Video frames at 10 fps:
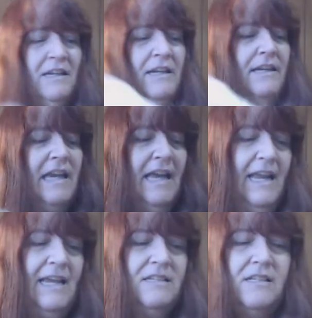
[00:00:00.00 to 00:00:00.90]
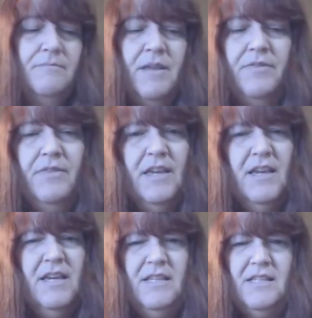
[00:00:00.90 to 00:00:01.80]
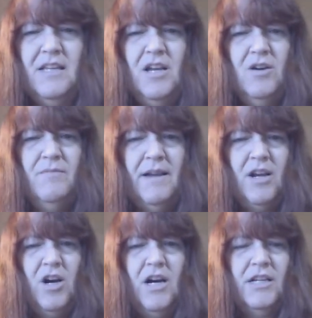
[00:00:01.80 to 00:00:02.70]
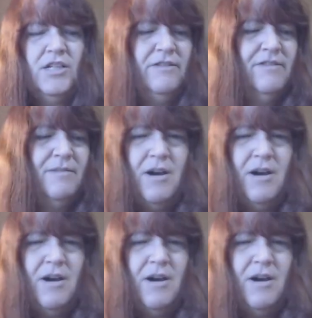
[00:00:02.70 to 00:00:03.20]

can't handle it. But this, oh my gosh, even on my